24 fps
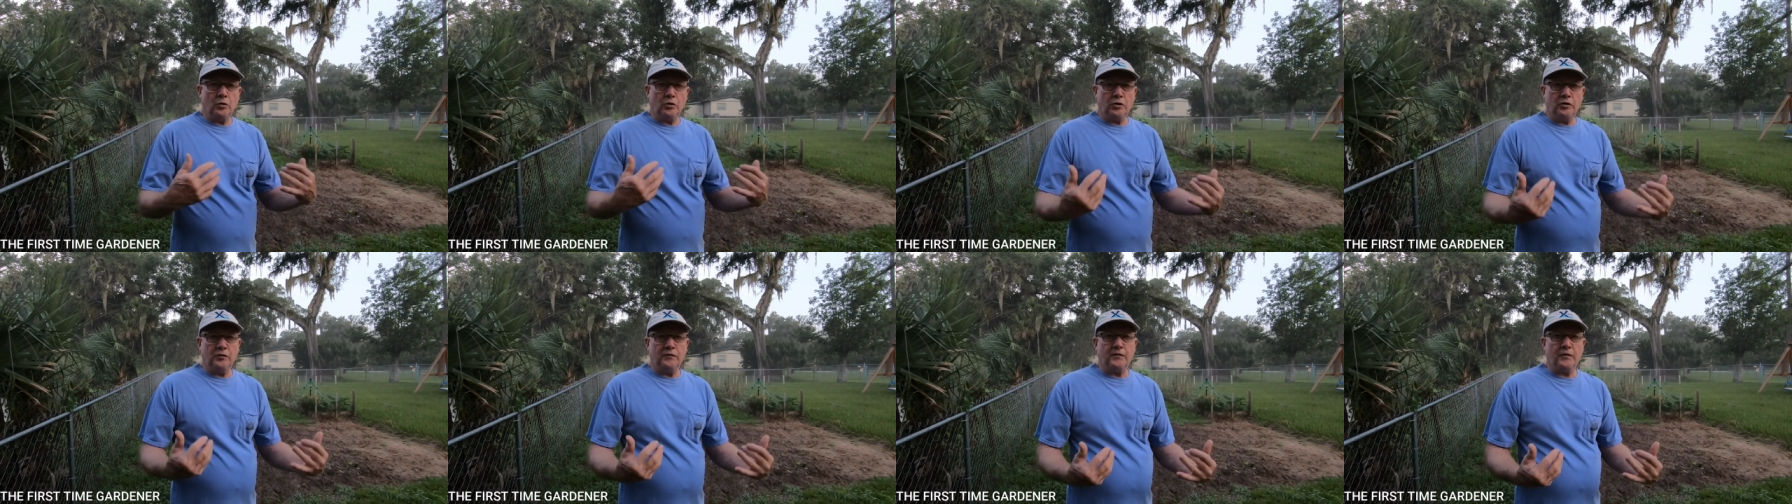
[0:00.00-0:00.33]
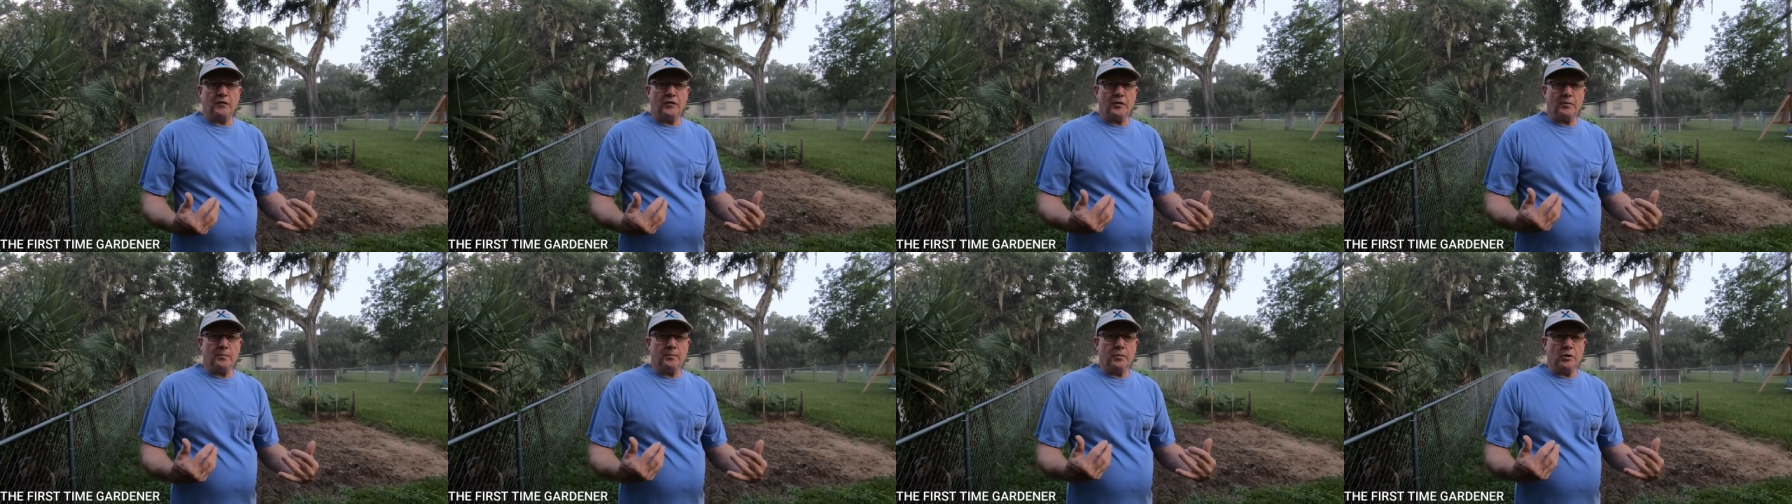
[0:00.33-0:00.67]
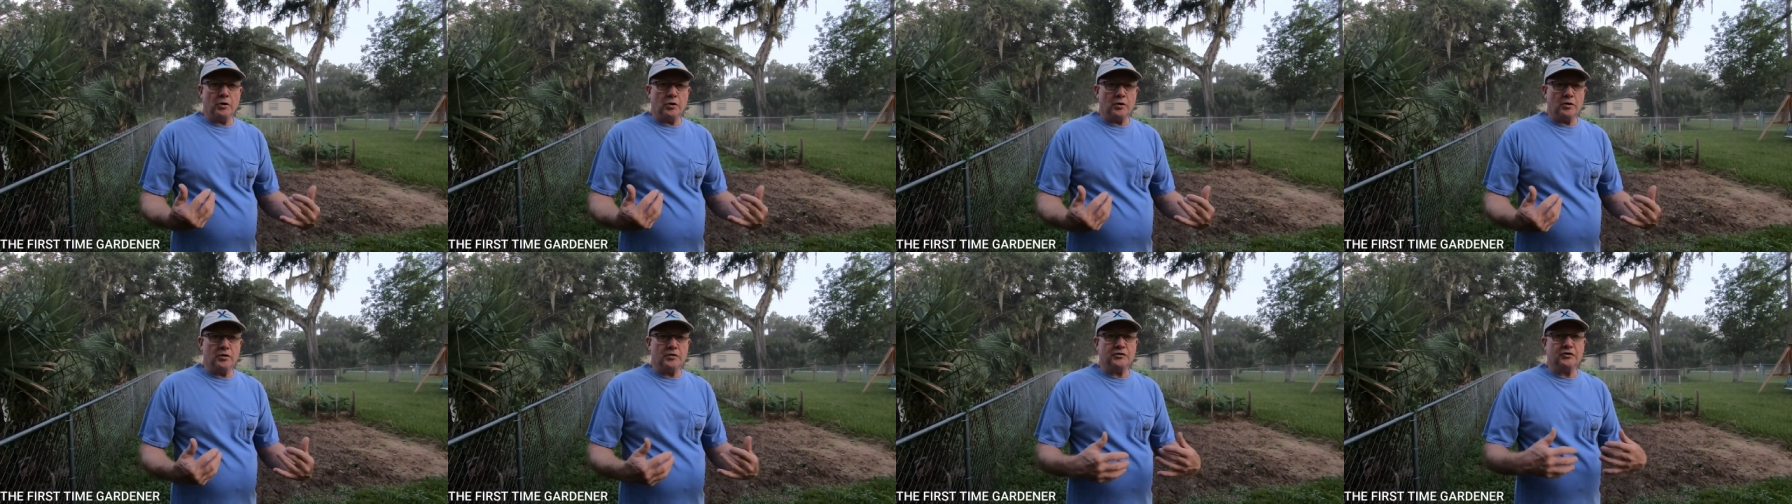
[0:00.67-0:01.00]
good for the
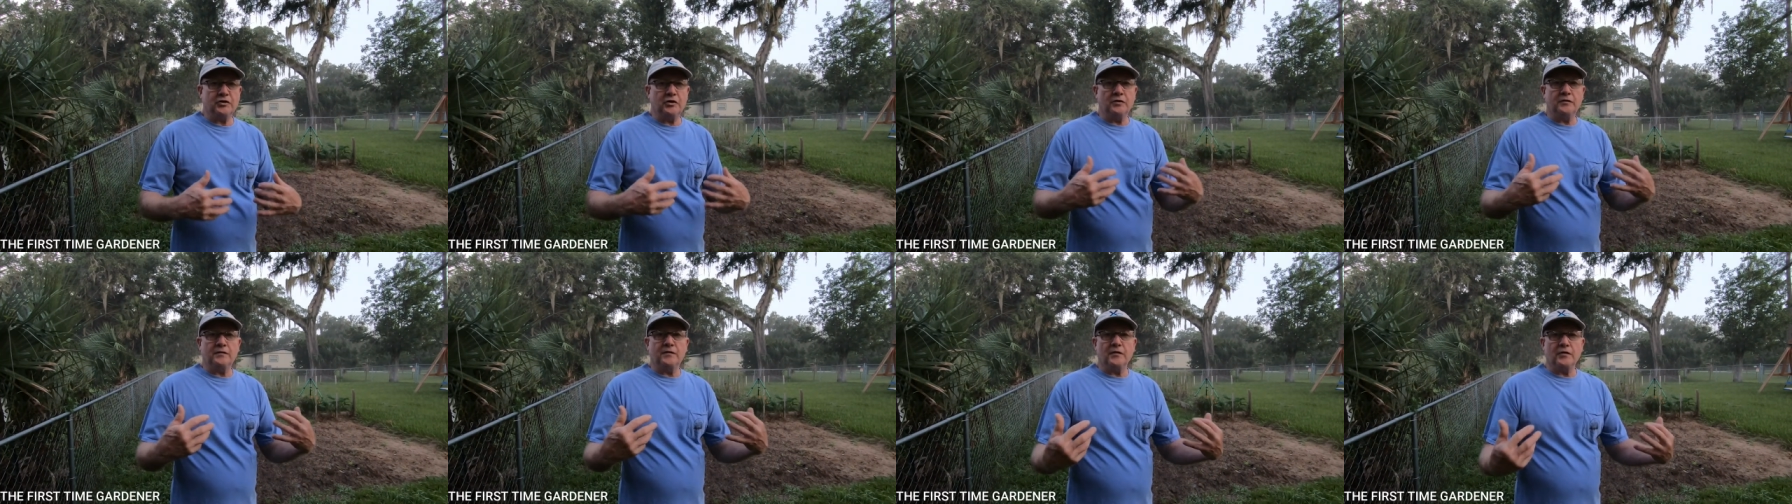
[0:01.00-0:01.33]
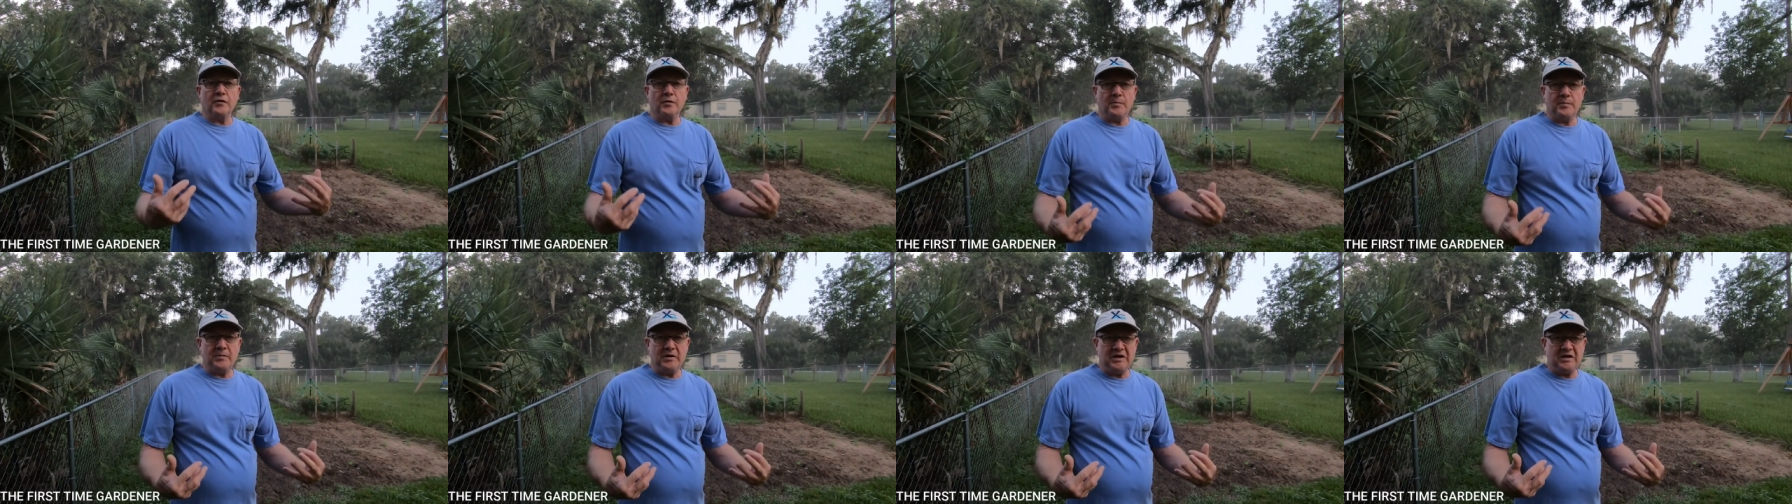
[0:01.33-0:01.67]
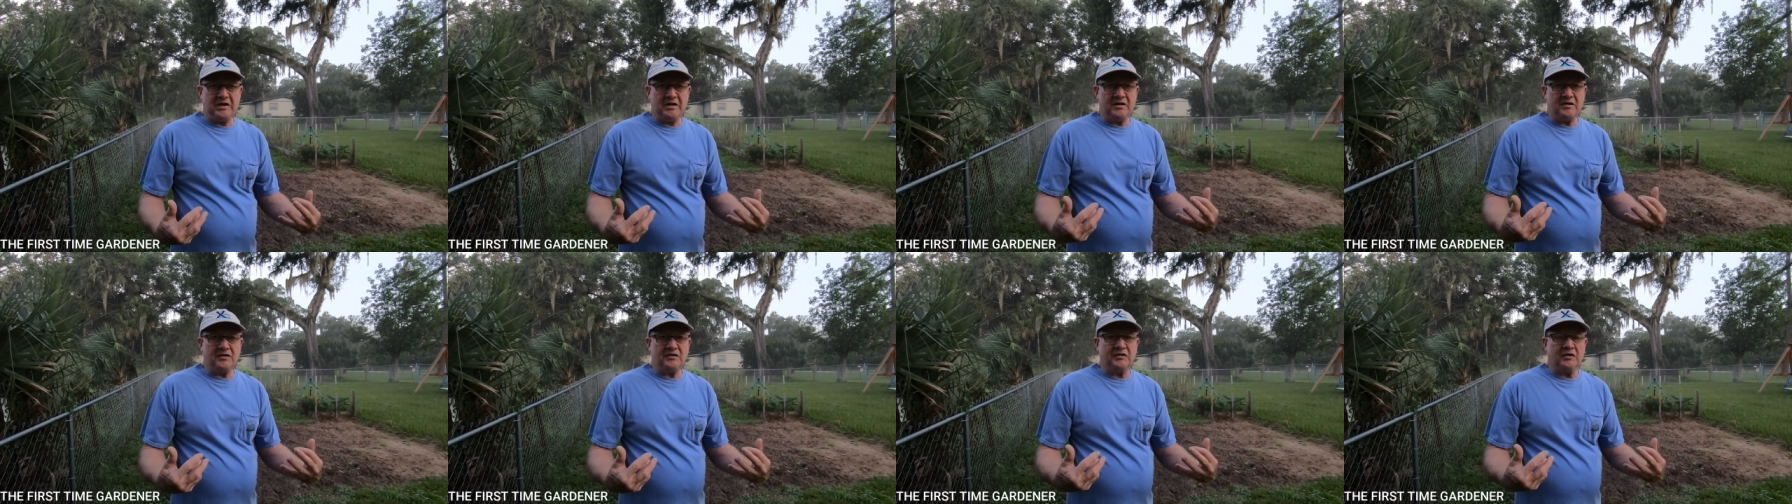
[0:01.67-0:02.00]
birds, good for the
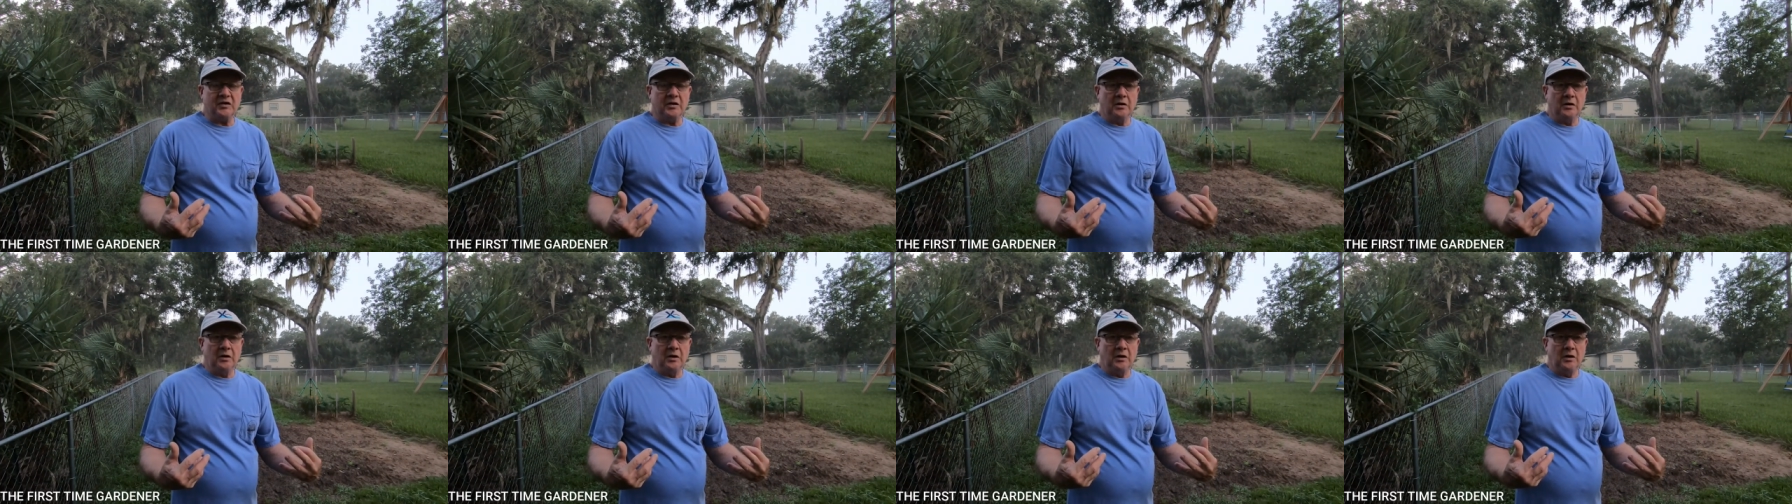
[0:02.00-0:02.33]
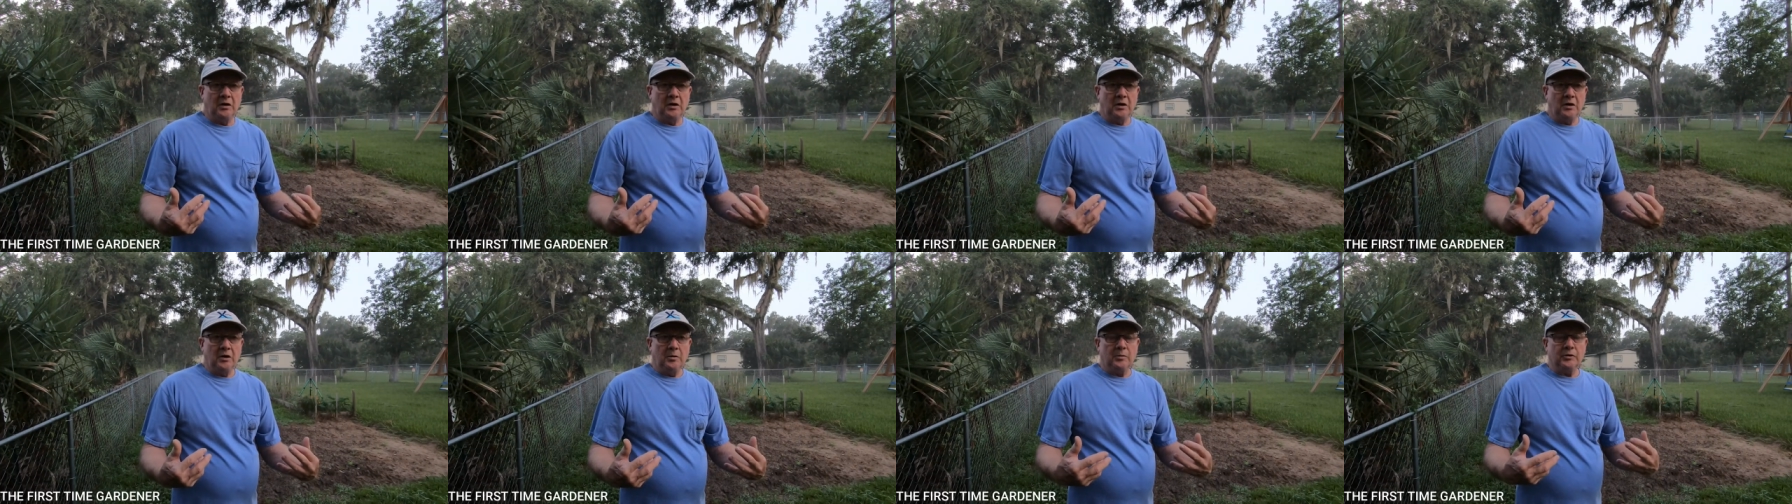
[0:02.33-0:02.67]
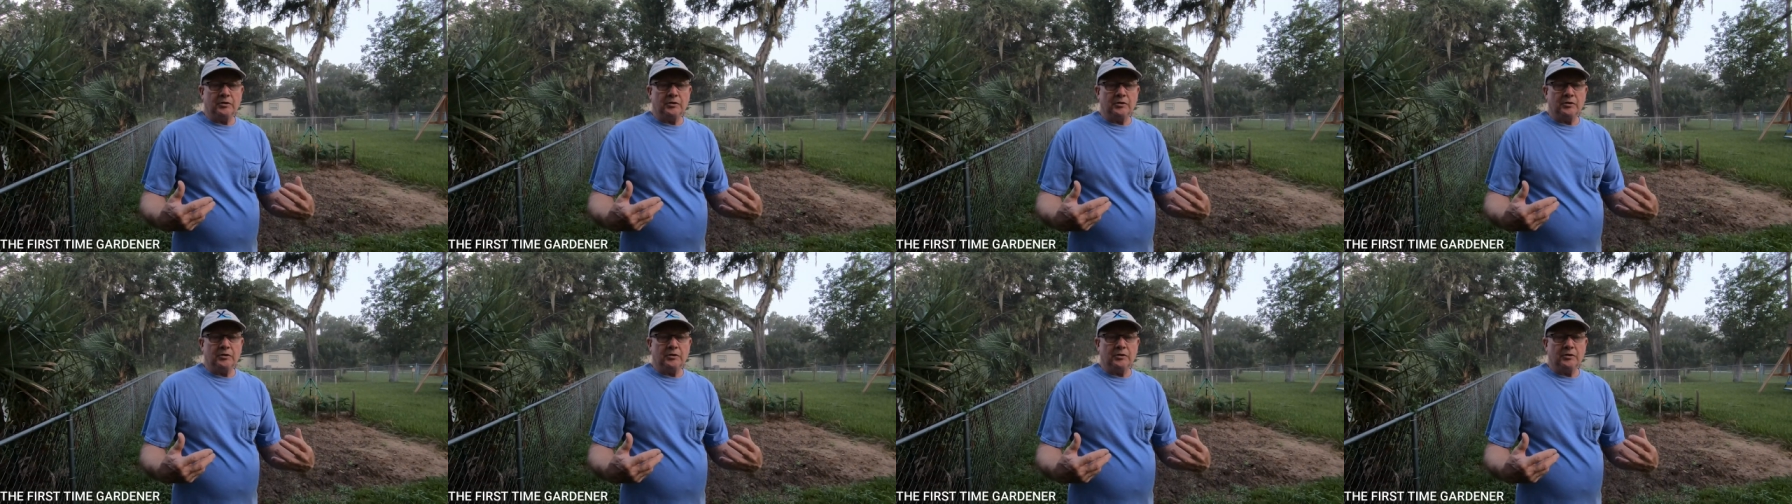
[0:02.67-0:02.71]
bees.